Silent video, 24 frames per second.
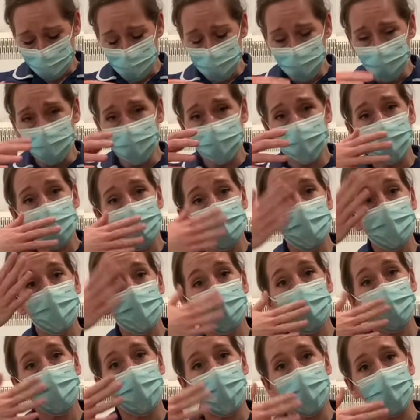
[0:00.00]
They can be
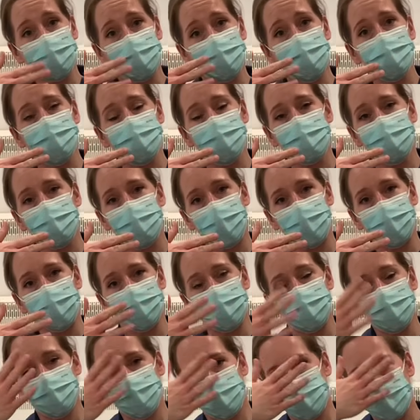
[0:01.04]
all hands as well
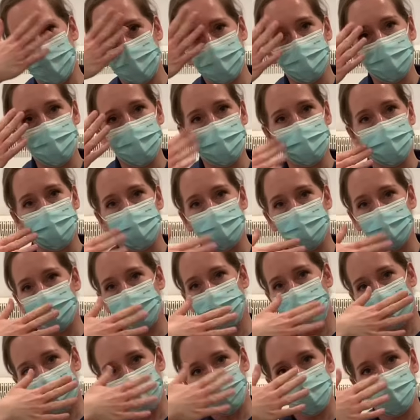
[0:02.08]
initially, they just want to
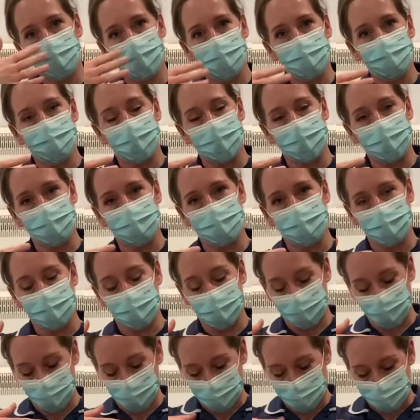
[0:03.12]
touch their face and
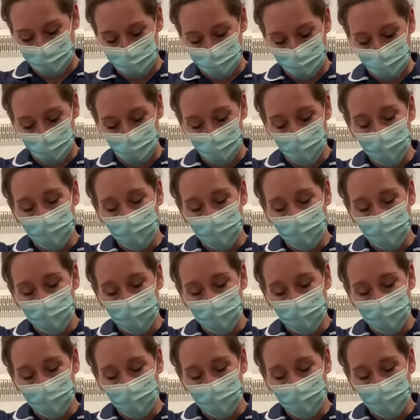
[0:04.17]
things, so